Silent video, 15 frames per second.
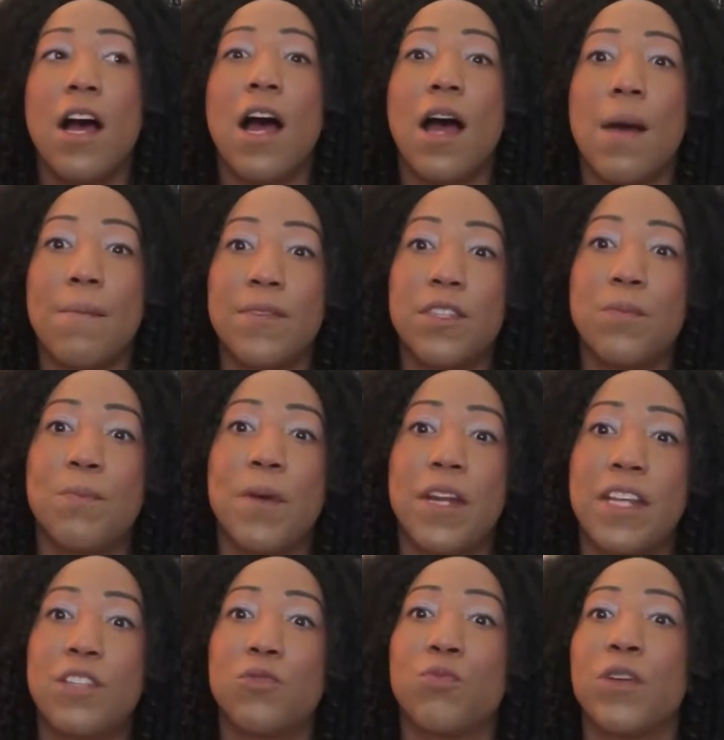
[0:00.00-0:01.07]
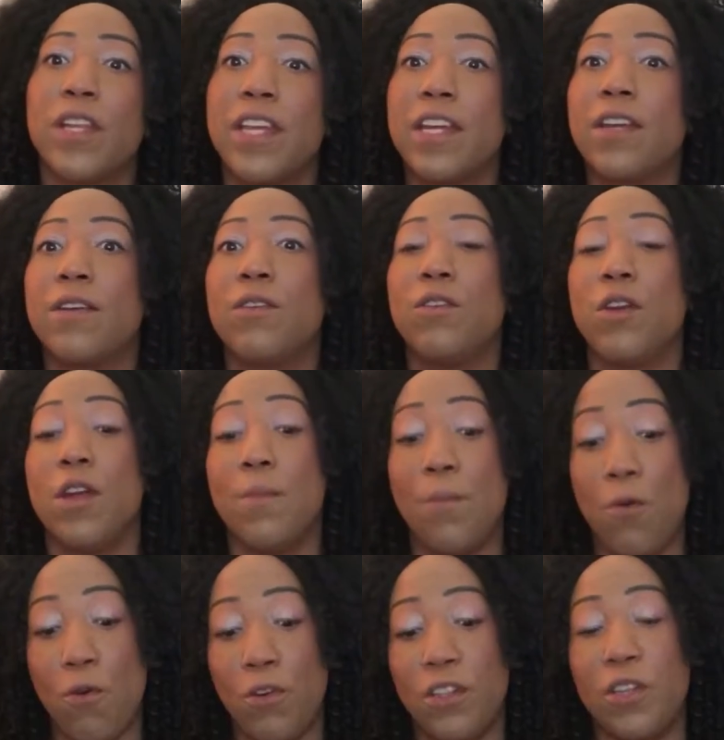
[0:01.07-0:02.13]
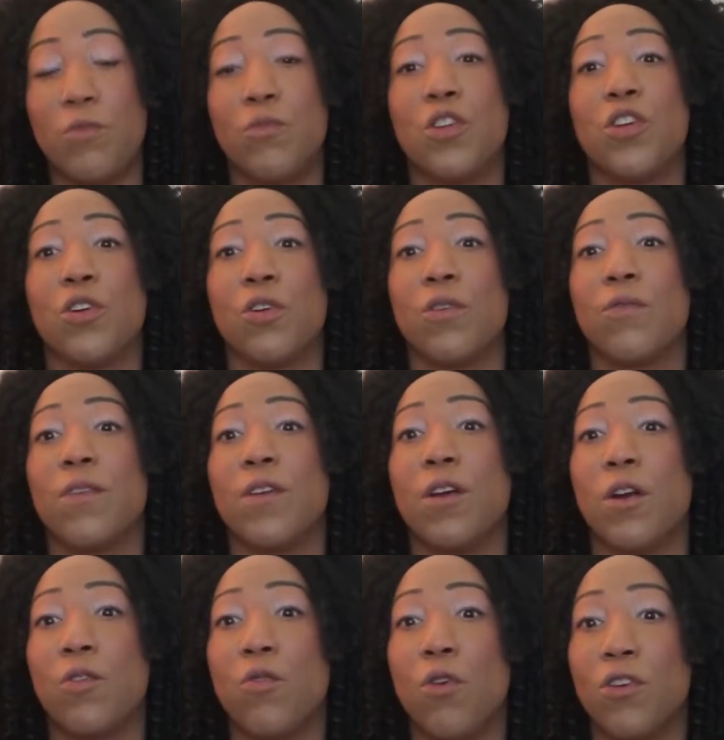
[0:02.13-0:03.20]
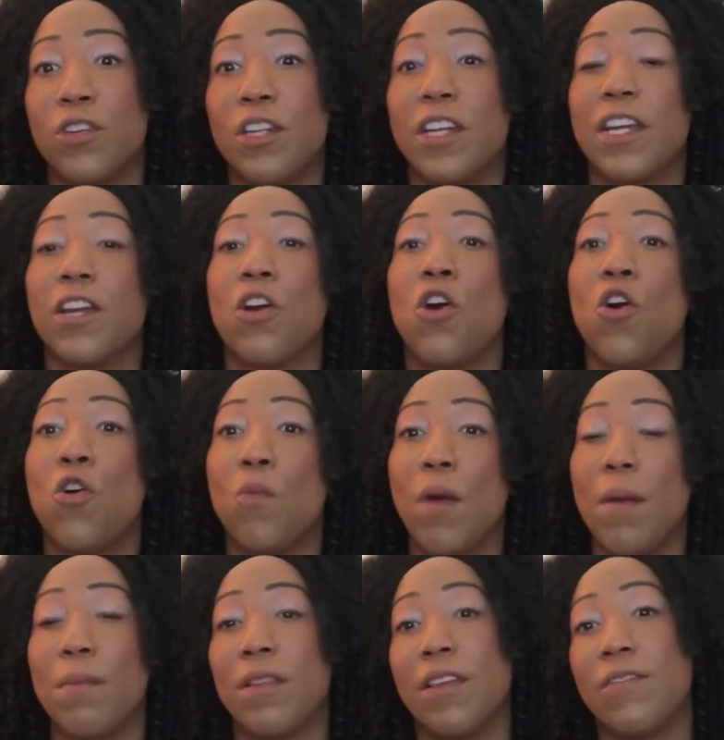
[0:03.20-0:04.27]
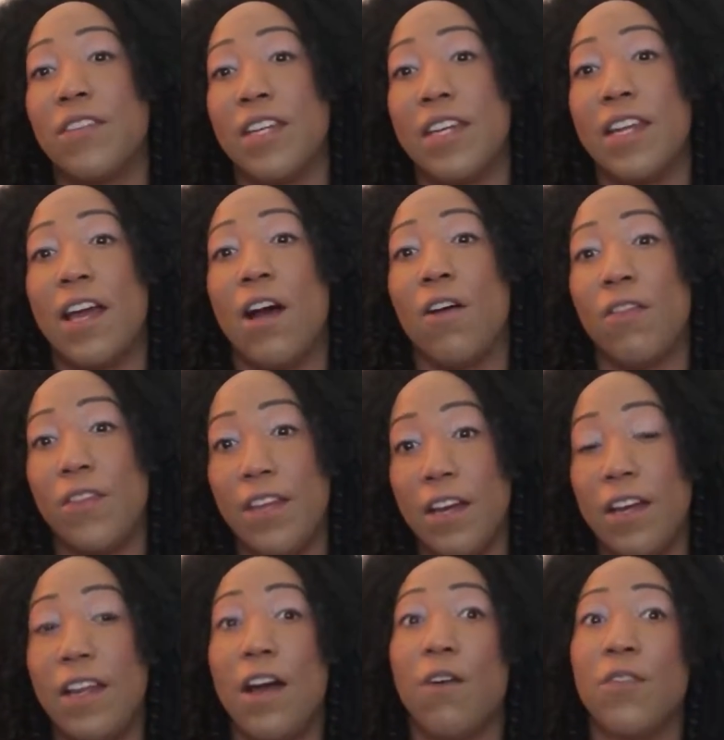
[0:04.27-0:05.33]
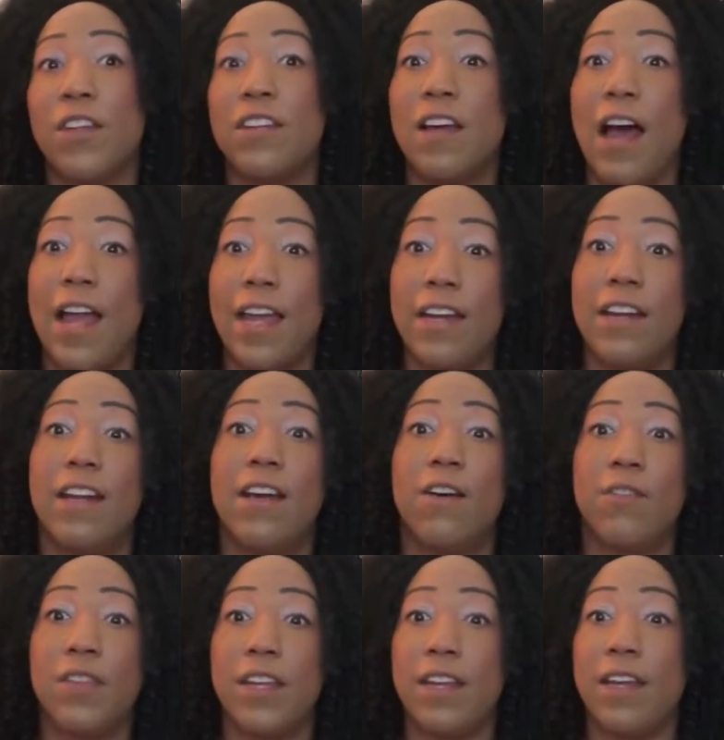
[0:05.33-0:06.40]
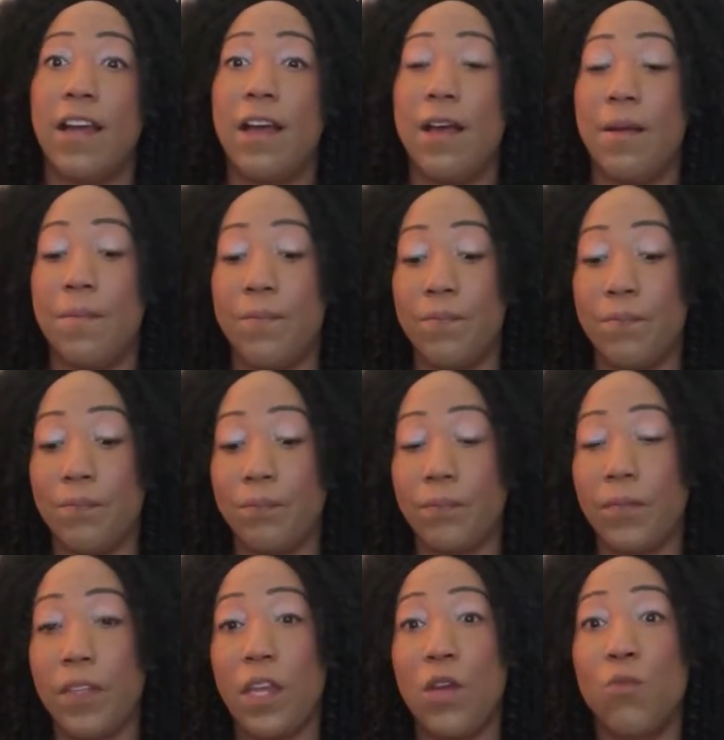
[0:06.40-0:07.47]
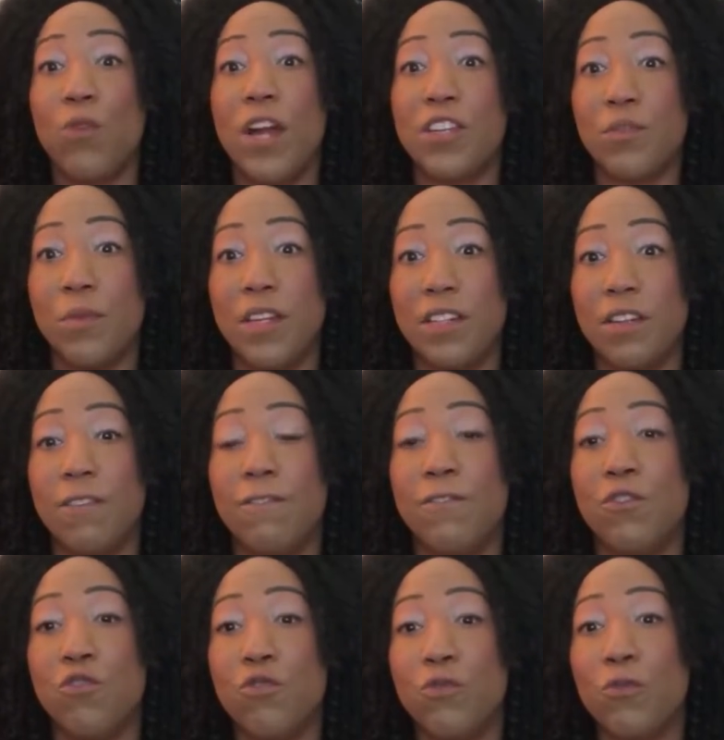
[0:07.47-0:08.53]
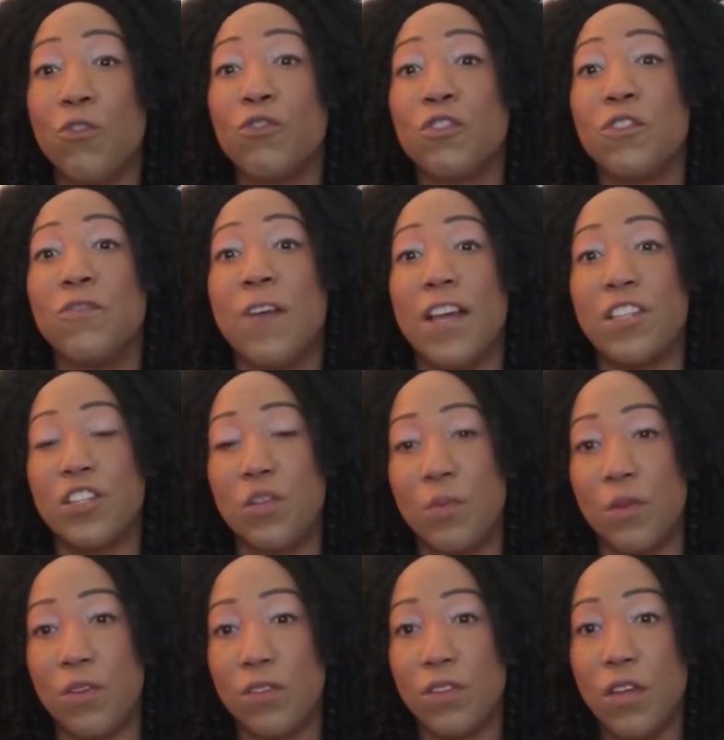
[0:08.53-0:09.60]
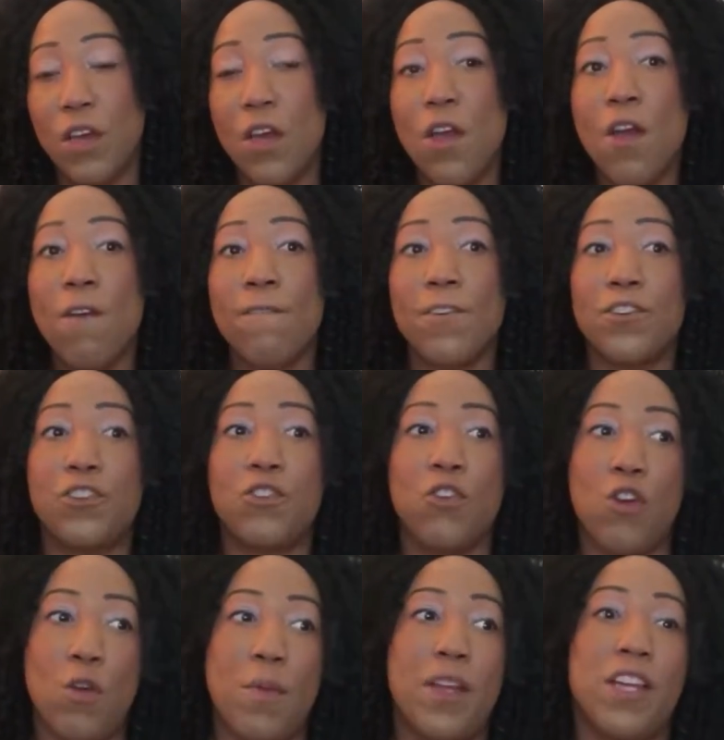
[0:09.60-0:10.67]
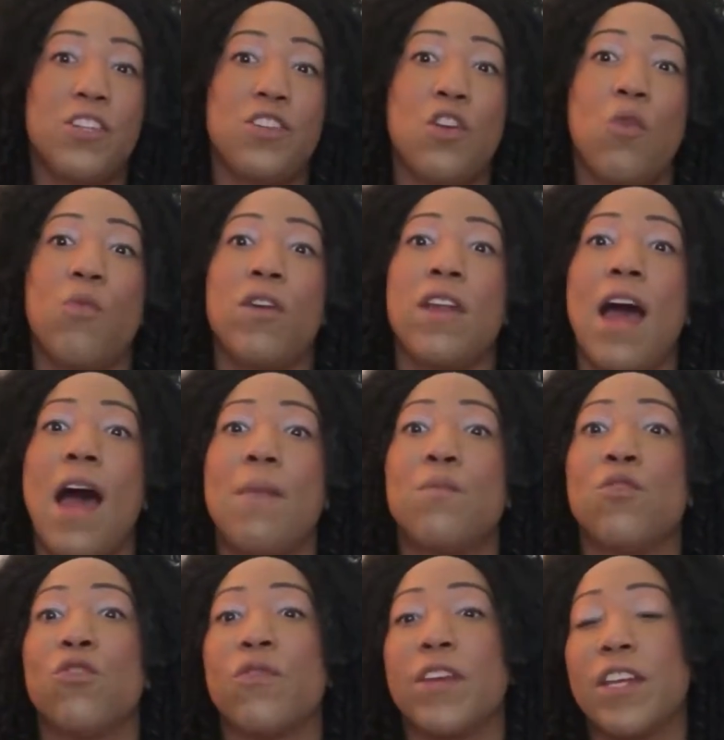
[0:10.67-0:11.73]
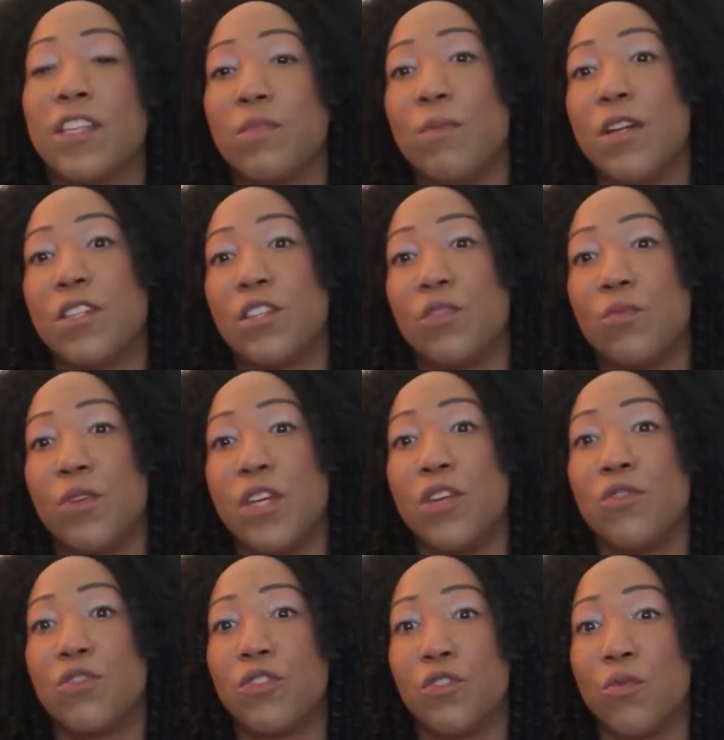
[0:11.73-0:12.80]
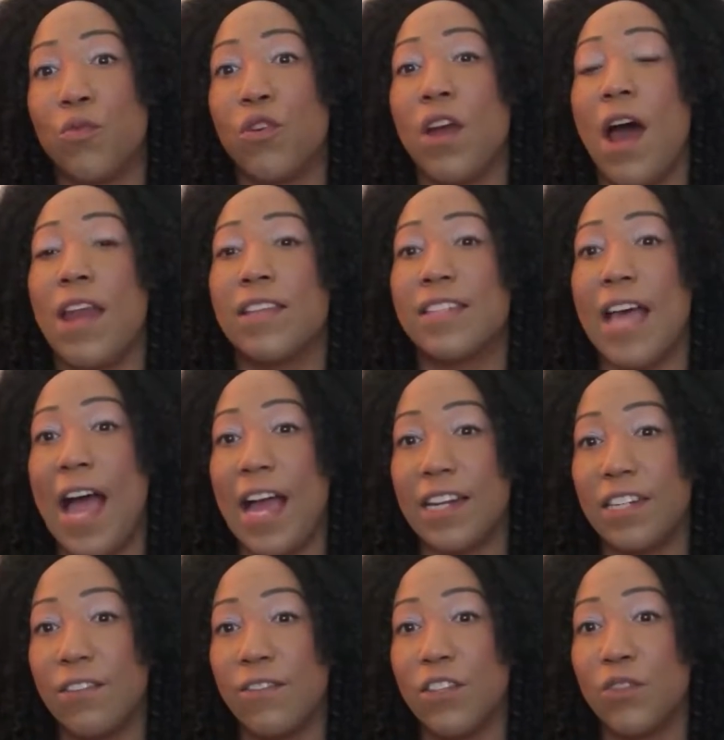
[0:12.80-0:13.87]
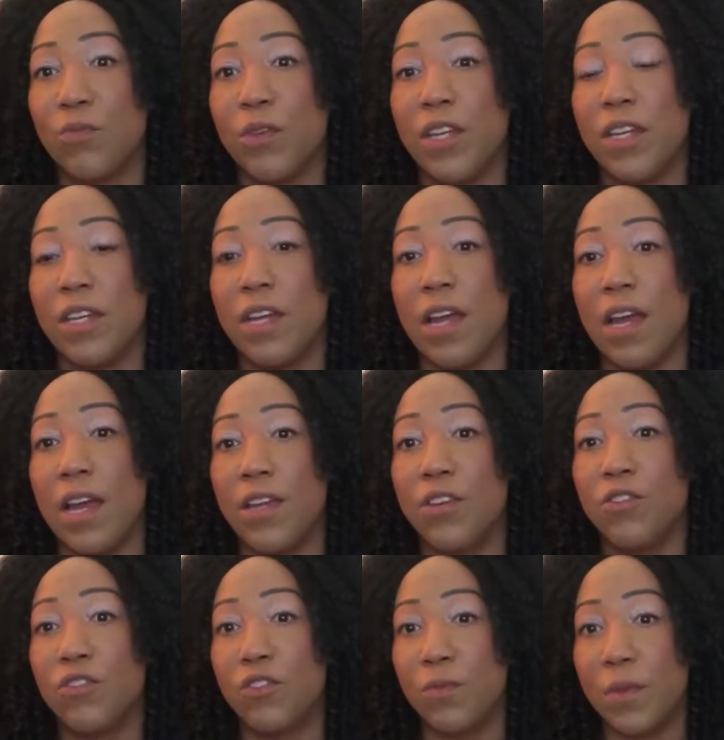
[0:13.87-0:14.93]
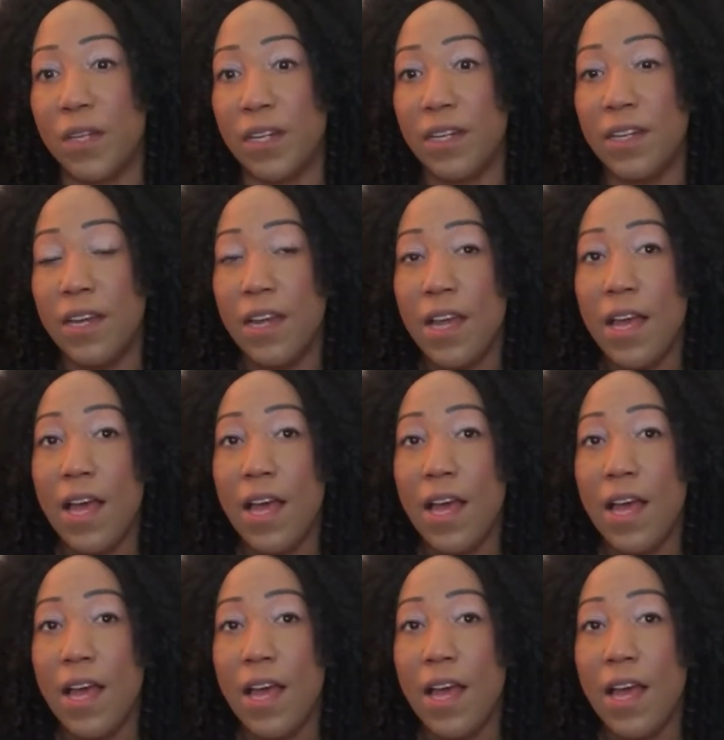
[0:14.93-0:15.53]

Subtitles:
But it's really important when you're quarantining at home, I believe, to eat a healthy diet and healthy regiment of food, fruits and vegetables. For sure, because, we're not moving as much as we used to. We're not as active as we used to be.